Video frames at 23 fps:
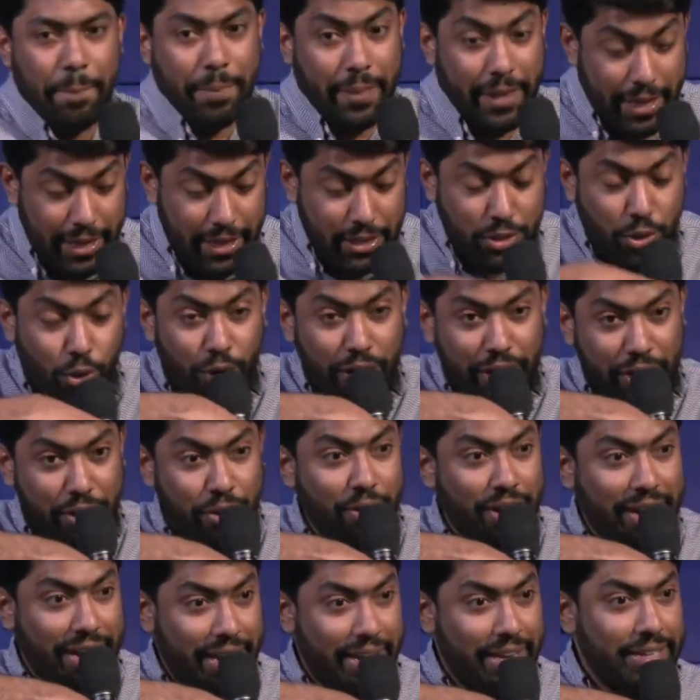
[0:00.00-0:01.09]
He is holding
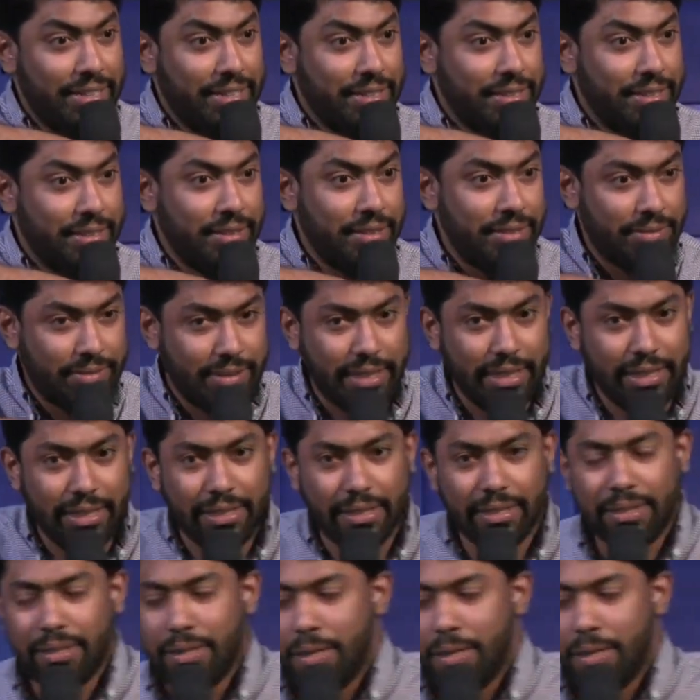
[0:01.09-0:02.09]
your hand, right?